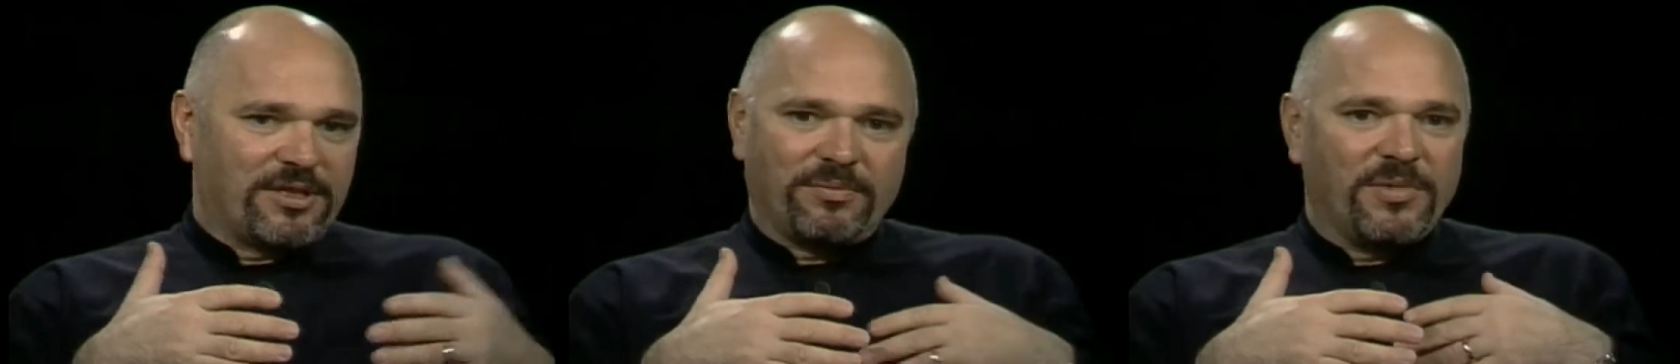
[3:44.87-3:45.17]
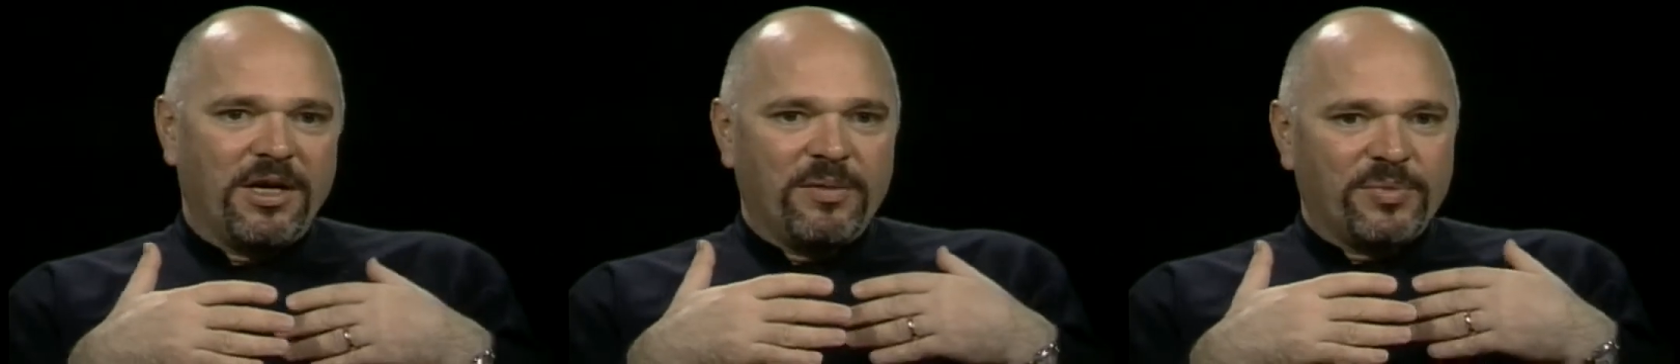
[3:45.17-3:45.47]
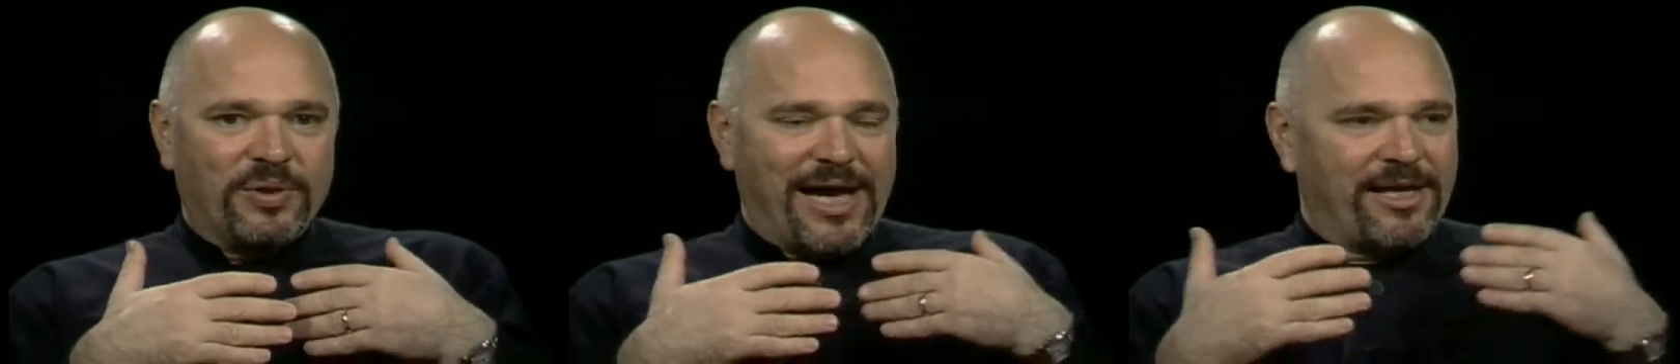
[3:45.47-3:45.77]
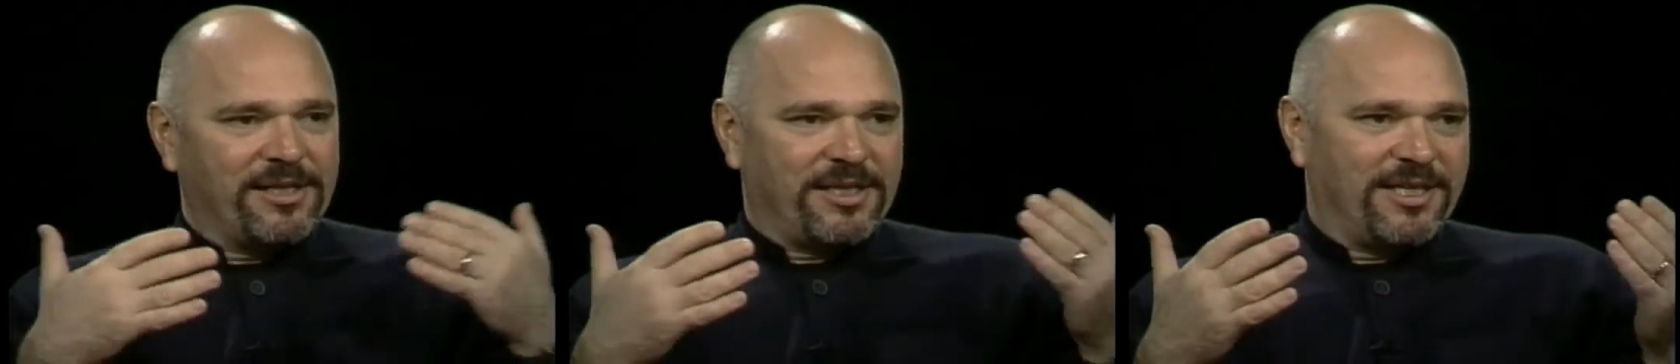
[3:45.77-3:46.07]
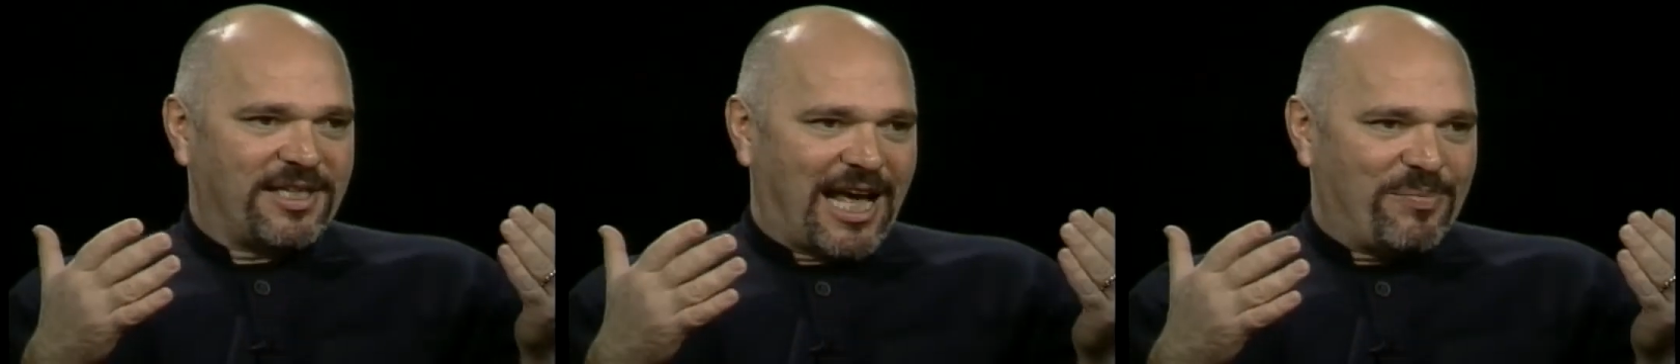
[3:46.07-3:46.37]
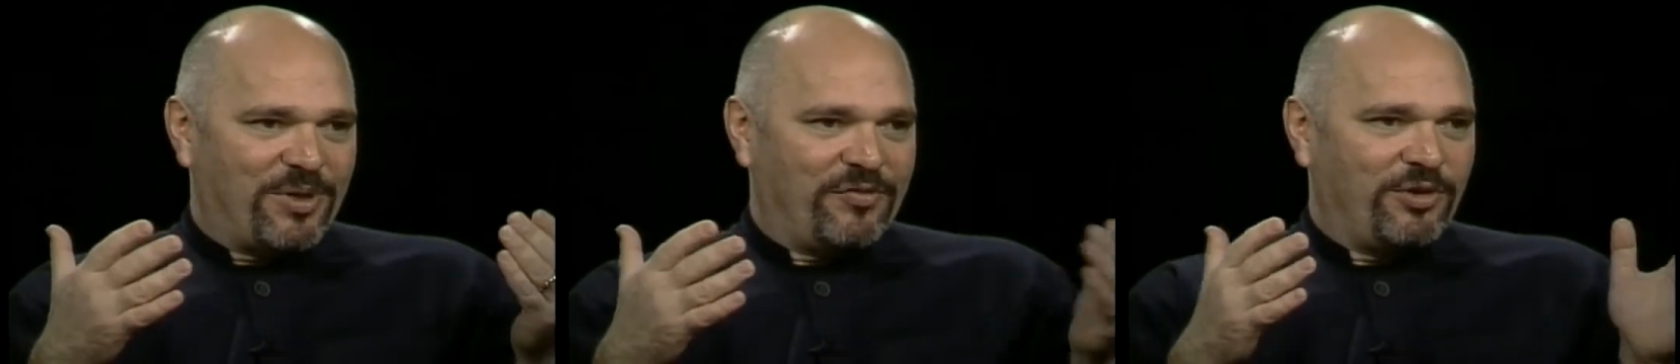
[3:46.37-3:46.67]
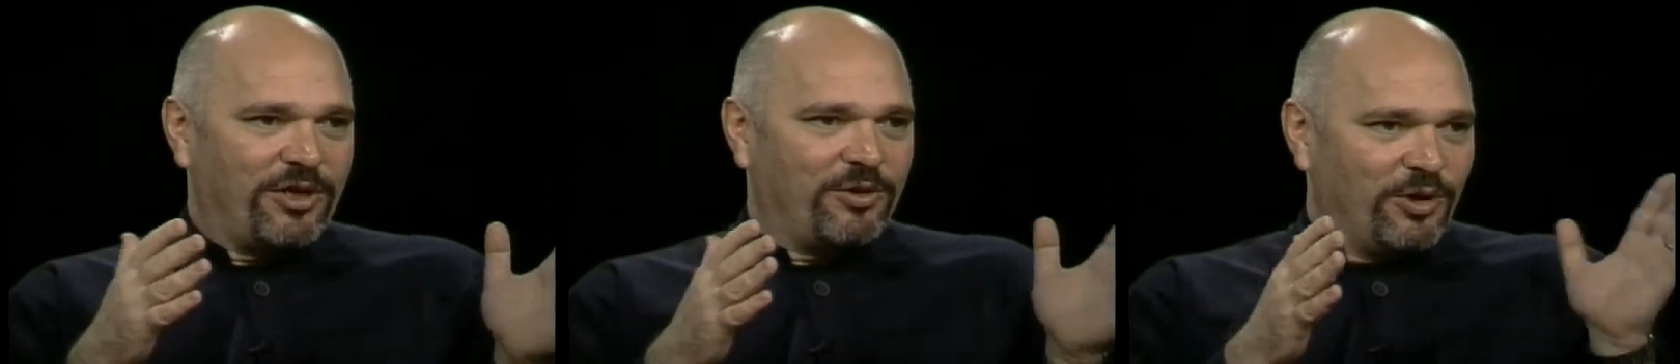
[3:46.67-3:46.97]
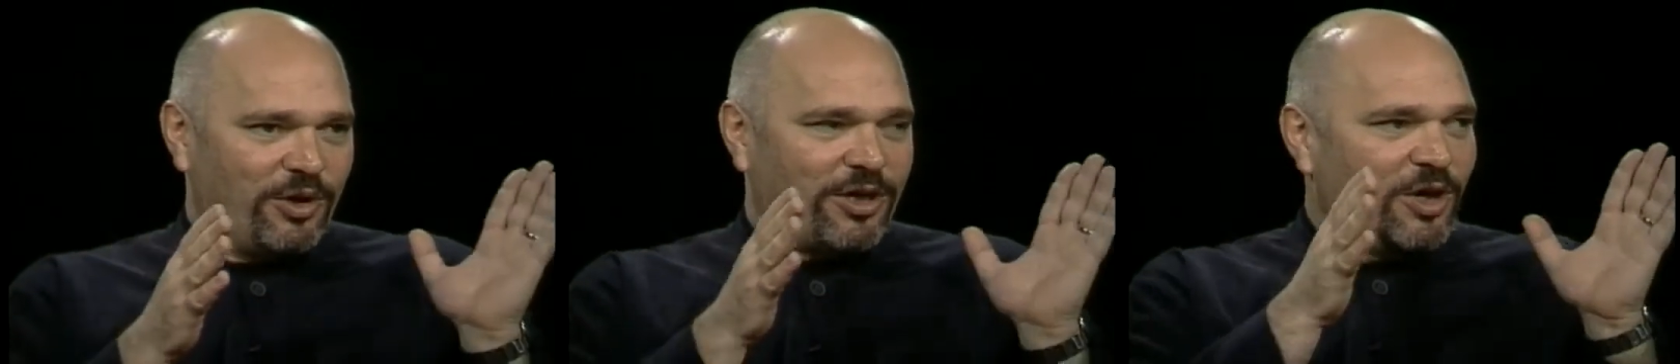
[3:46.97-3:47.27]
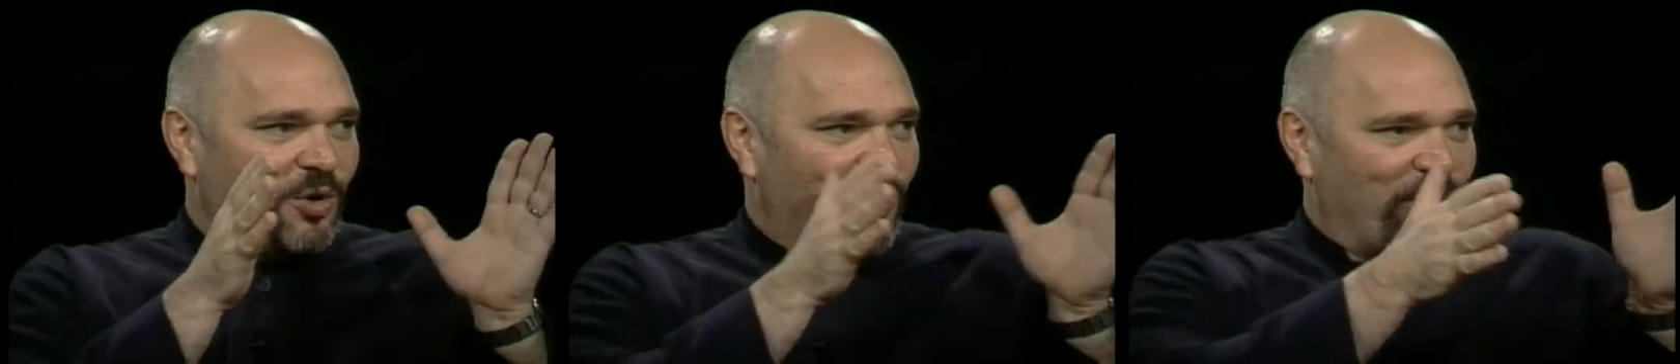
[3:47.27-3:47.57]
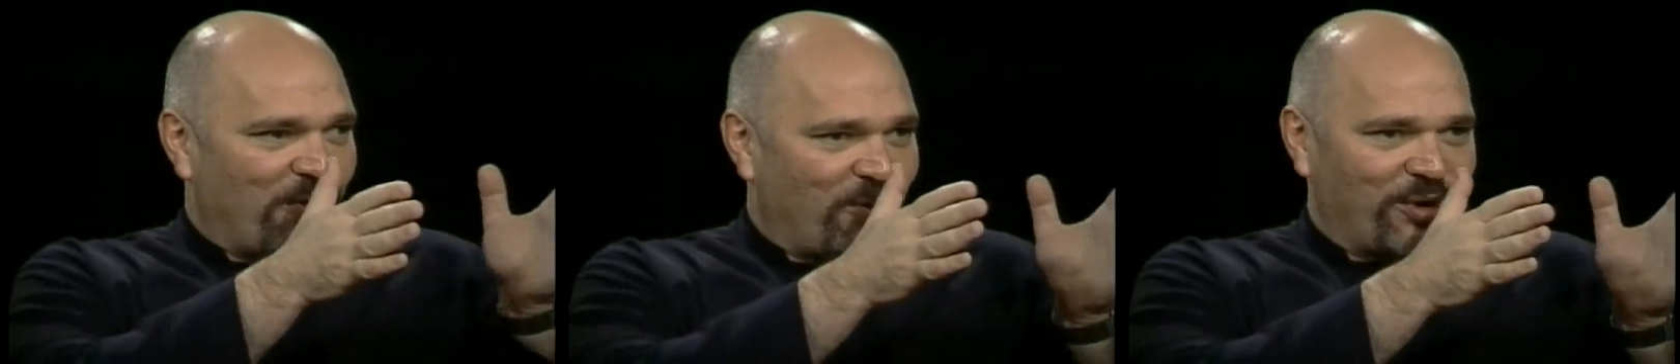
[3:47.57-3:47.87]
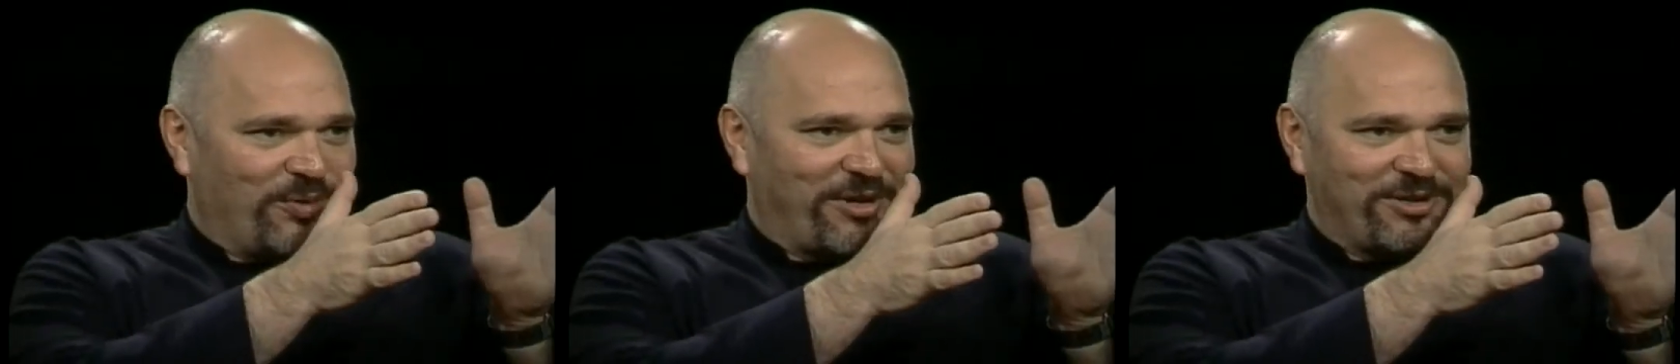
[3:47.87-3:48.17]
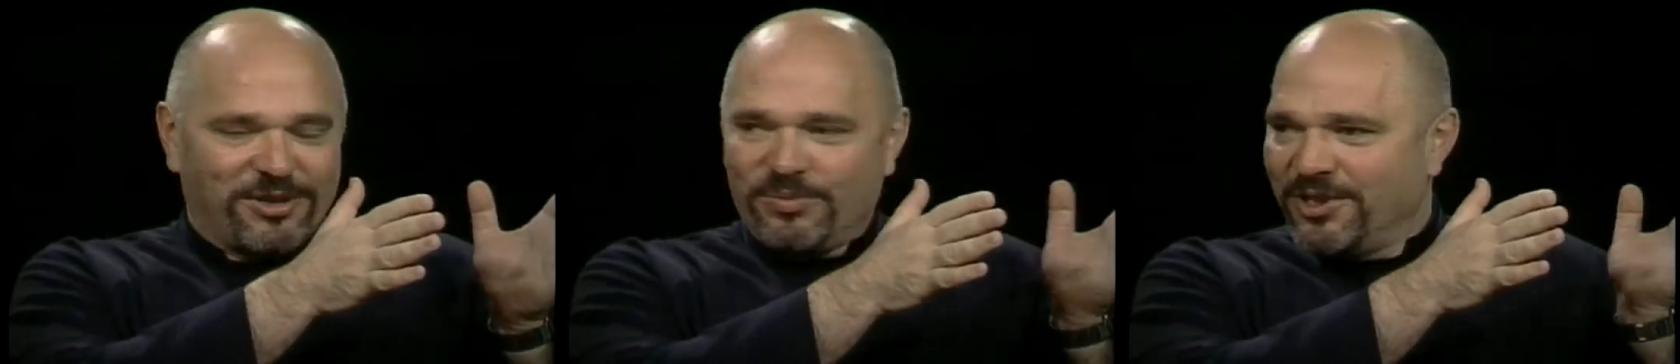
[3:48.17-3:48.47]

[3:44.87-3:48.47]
And some miraculous things happen if you don't look where you thought you were going to look,